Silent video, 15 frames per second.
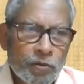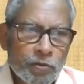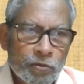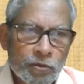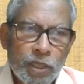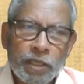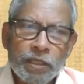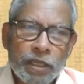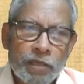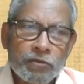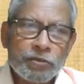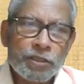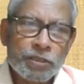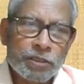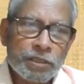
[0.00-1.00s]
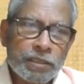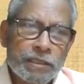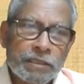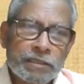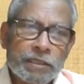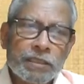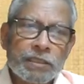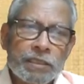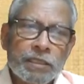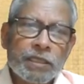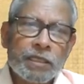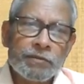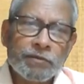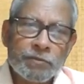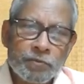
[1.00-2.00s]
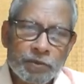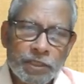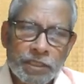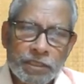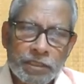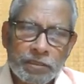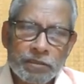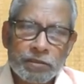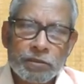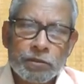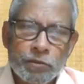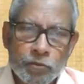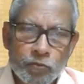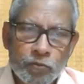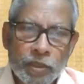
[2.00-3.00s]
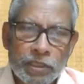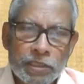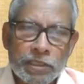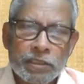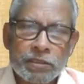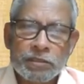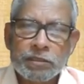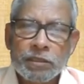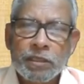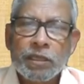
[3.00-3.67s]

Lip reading: So the negotiation result in labor protections to workers